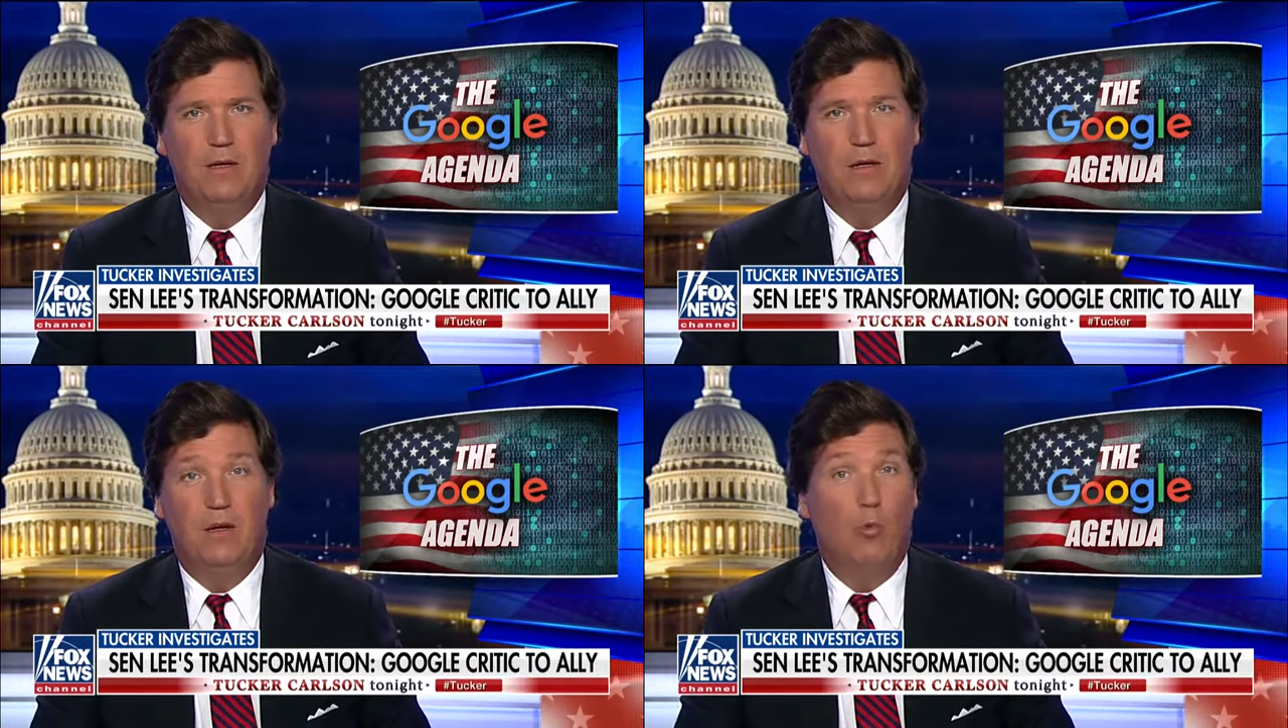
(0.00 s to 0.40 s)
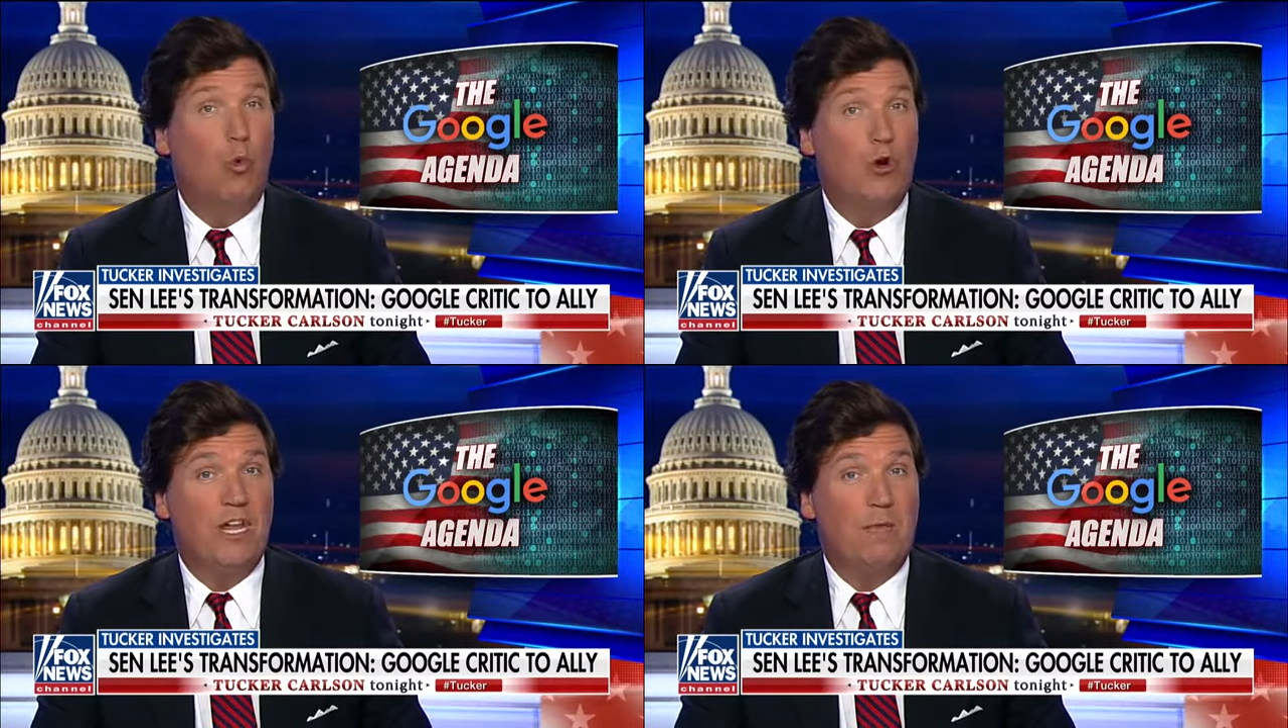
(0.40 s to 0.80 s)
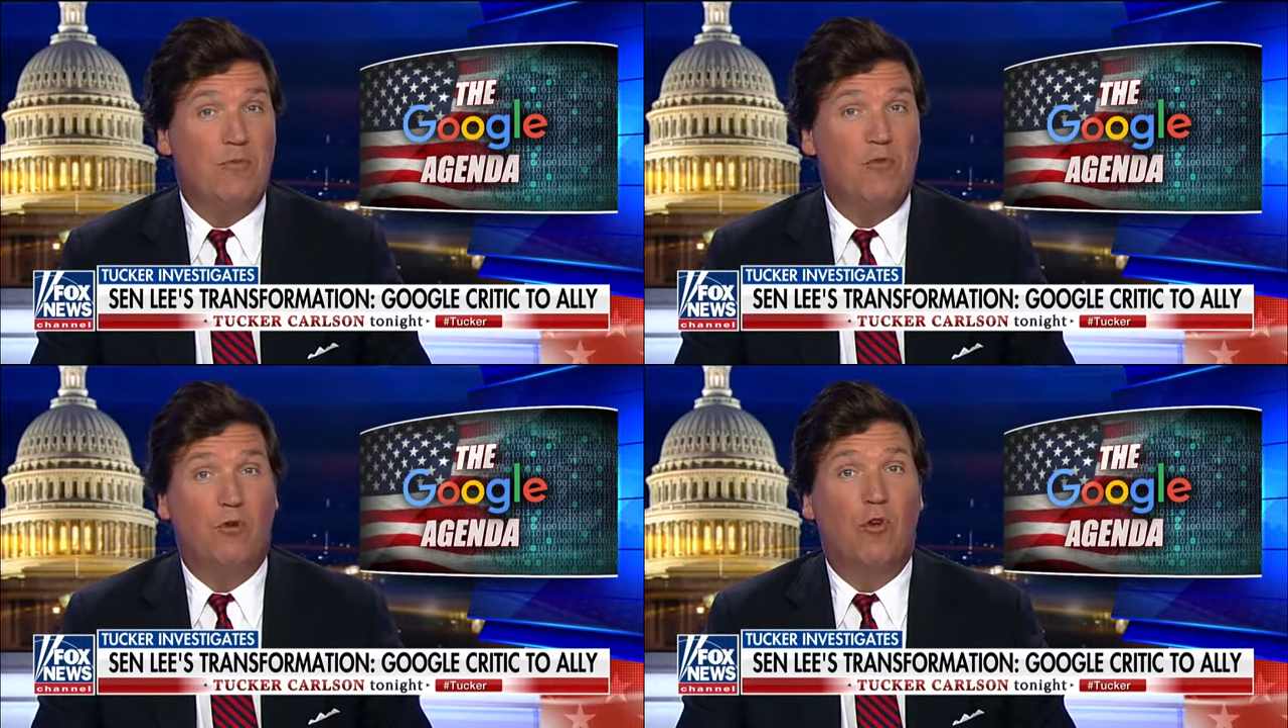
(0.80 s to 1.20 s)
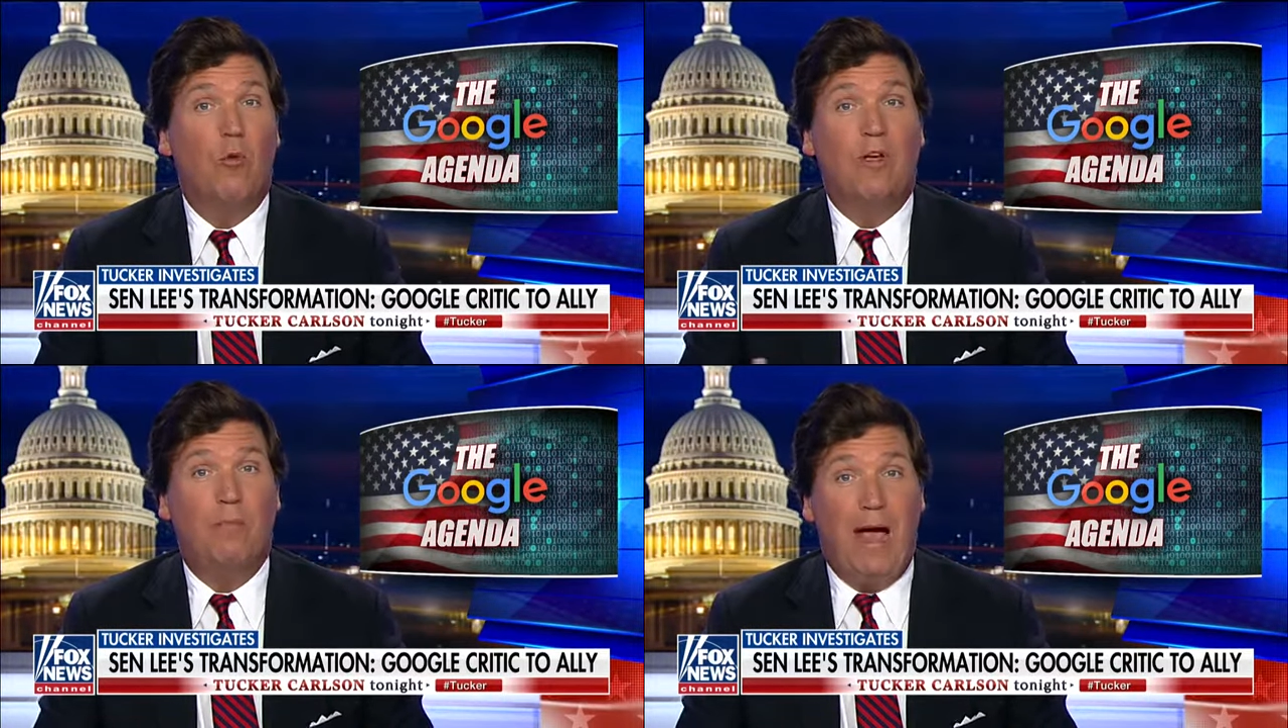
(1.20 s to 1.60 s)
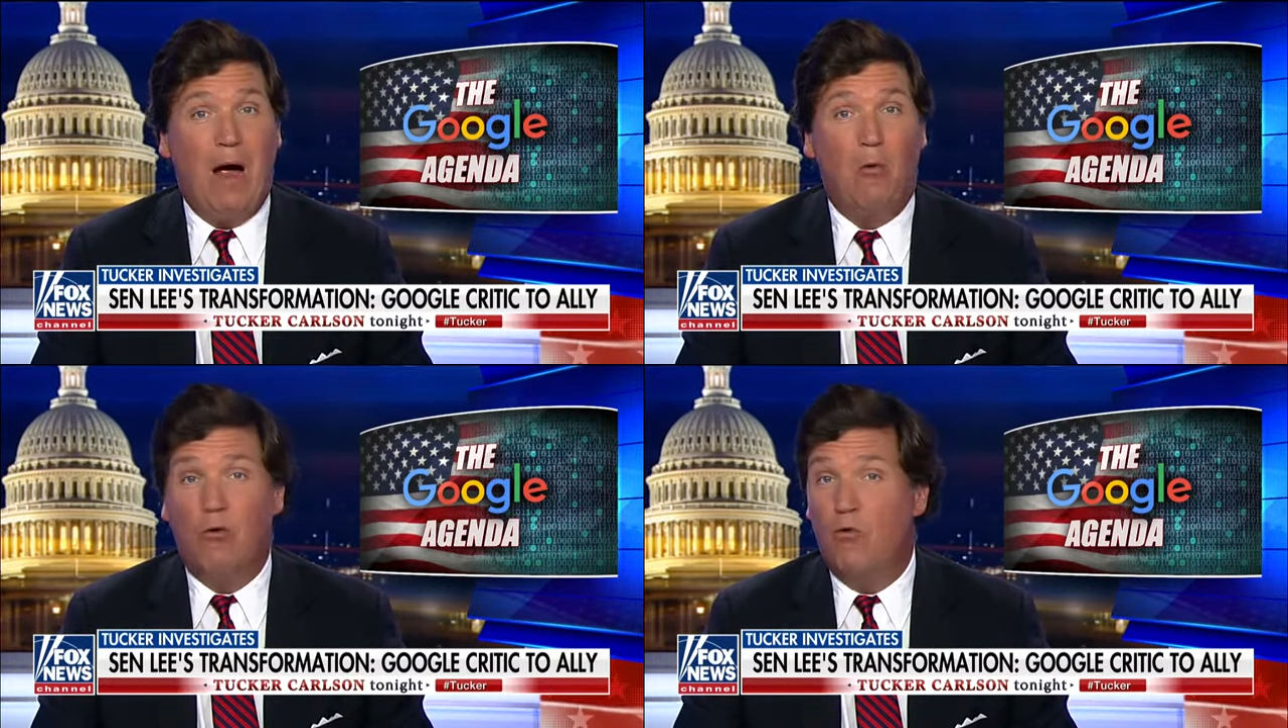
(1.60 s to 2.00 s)
And worrying about their growing
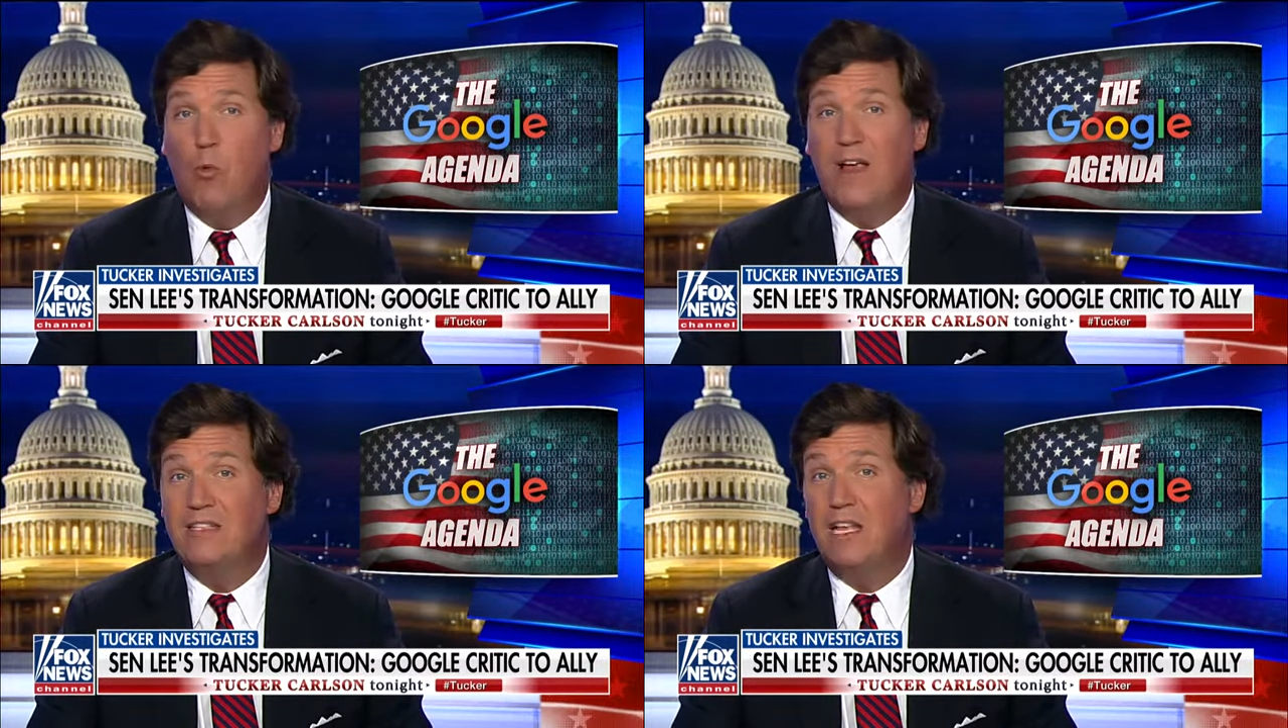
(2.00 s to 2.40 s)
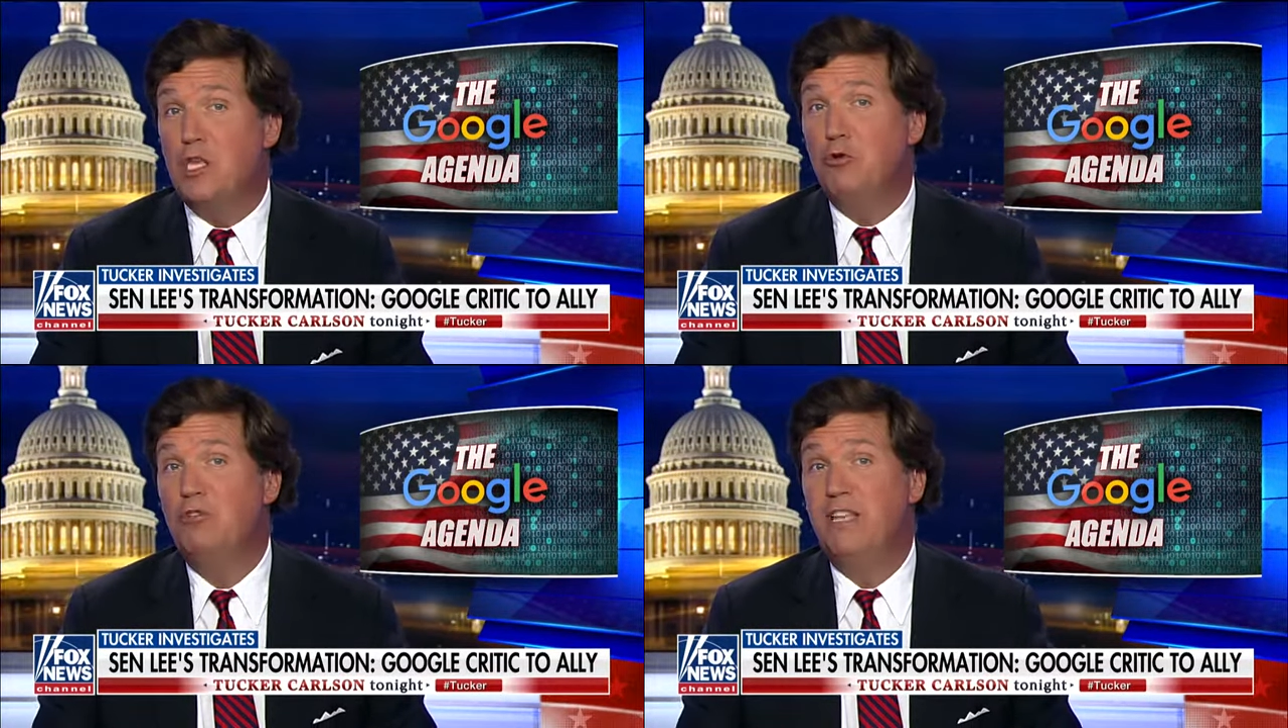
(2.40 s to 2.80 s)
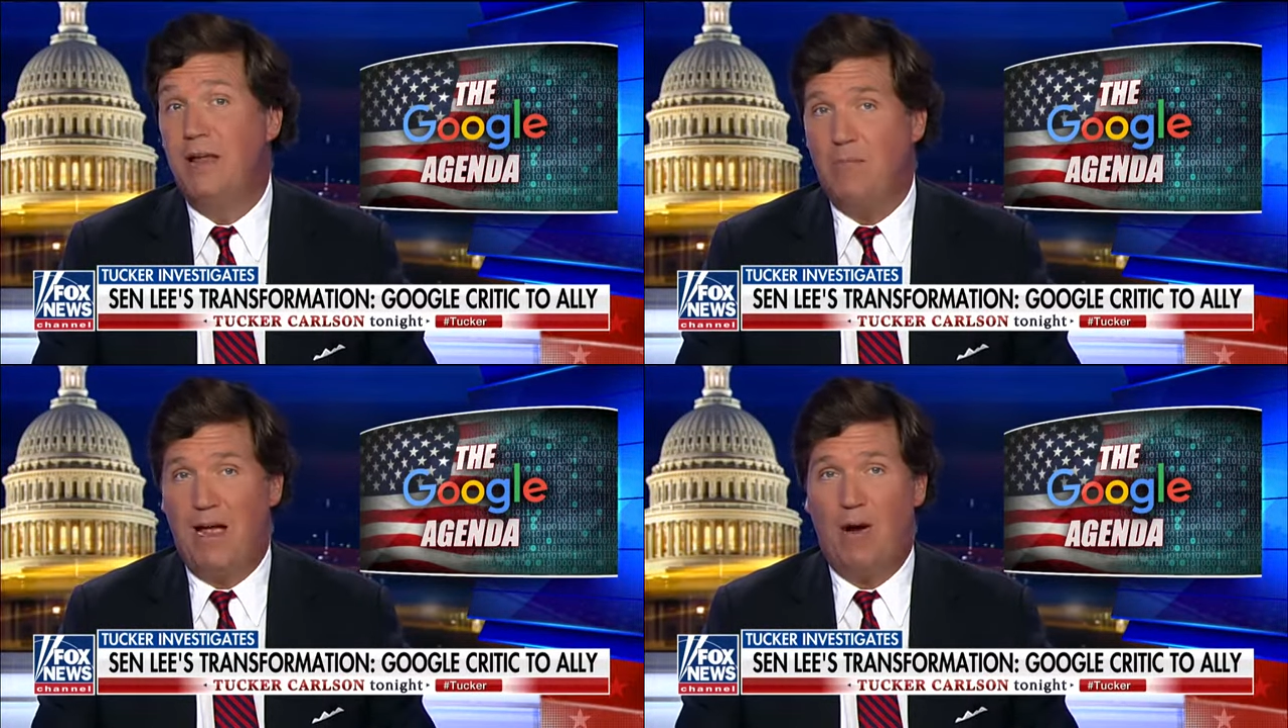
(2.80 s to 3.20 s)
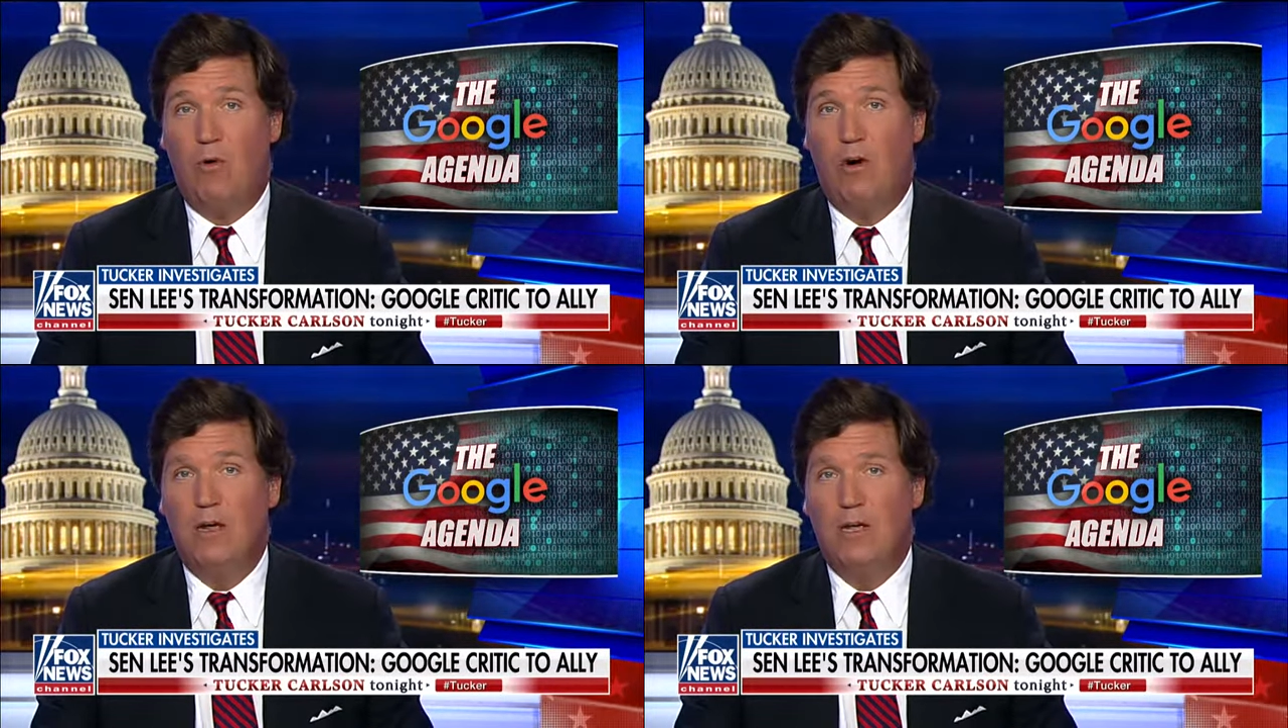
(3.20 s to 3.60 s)
power or the ways they use that power